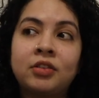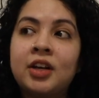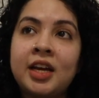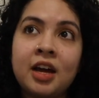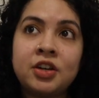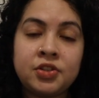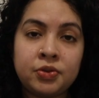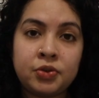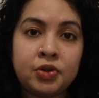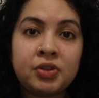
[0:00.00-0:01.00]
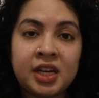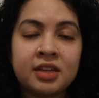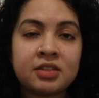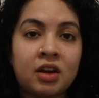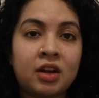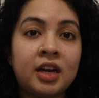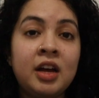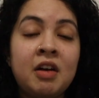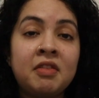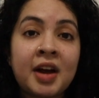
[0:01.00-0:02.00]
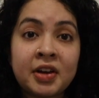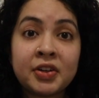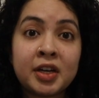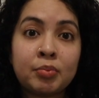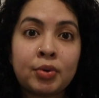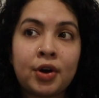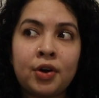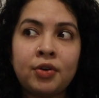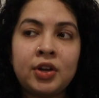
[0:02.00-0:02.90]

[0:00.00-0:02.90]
Learning how to do new things on Final Cut Pro.